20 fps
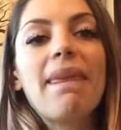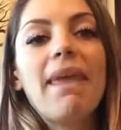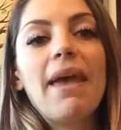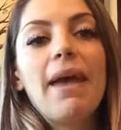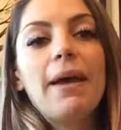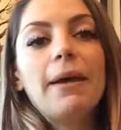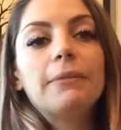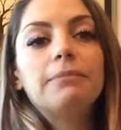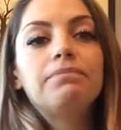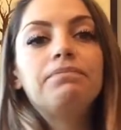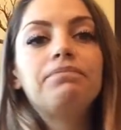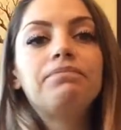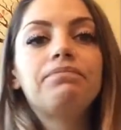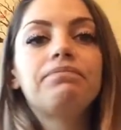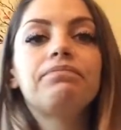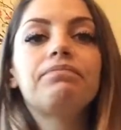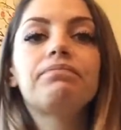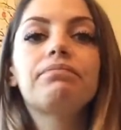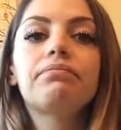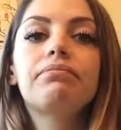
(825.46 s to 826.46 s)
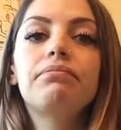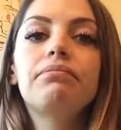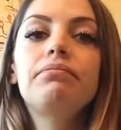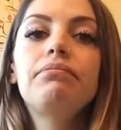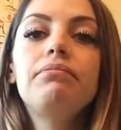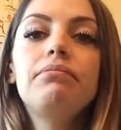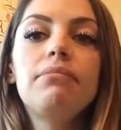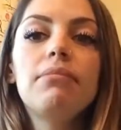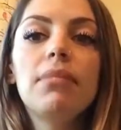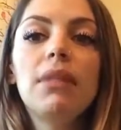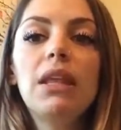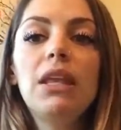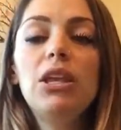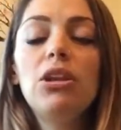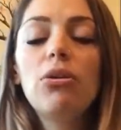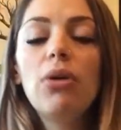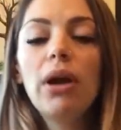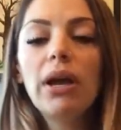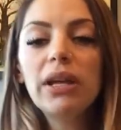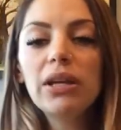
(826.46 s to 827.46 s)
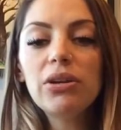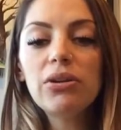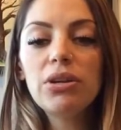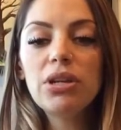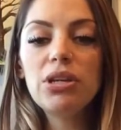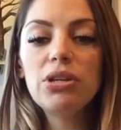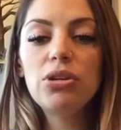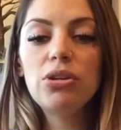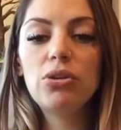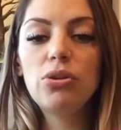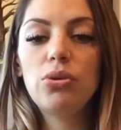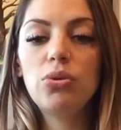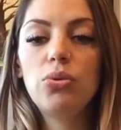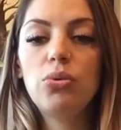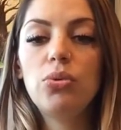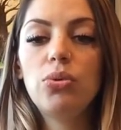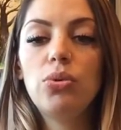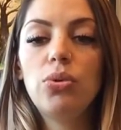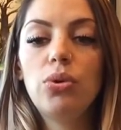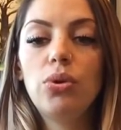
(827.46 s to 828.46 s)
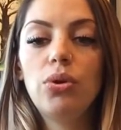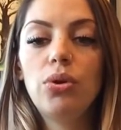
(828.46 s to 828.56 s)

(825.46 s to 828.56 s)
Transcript: You know, I already knew